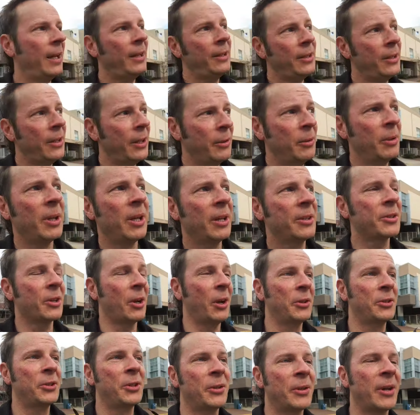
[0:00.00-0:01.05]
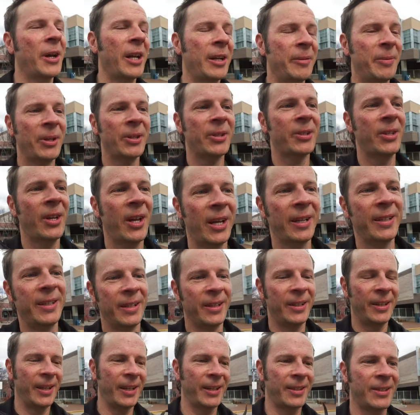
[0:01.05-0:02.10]
And you know, it's also got to be said
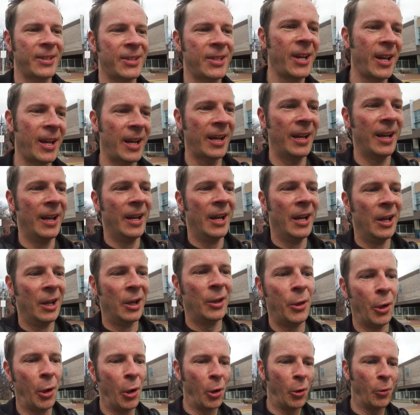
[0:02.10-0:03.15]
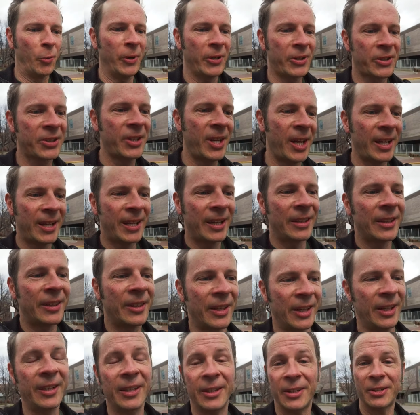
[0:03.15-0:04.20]
that uh, the whole risk-taking
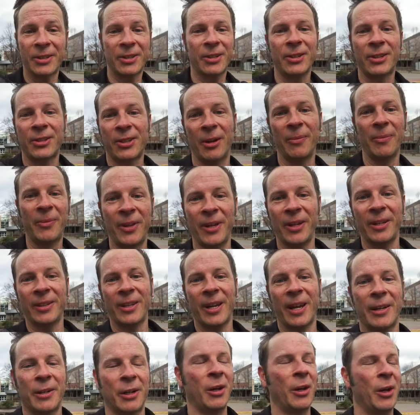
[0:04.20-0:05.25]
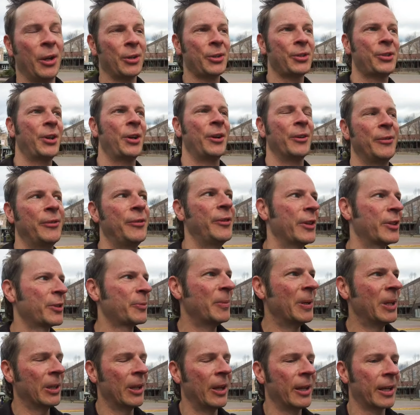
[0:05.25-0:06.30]
thing is something that also fits
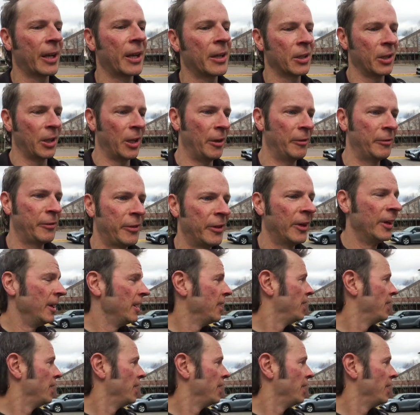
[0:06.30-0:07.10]
me like a glove.